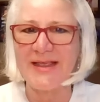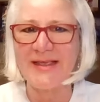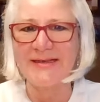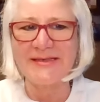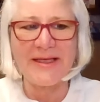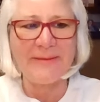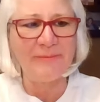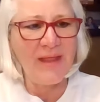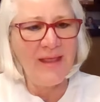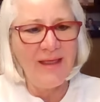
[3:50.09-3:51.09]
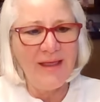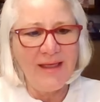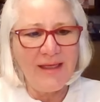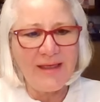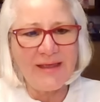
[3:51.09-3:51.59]
And
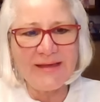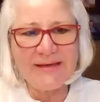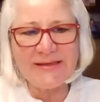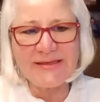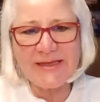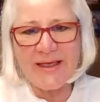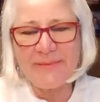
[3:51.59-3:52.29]
he's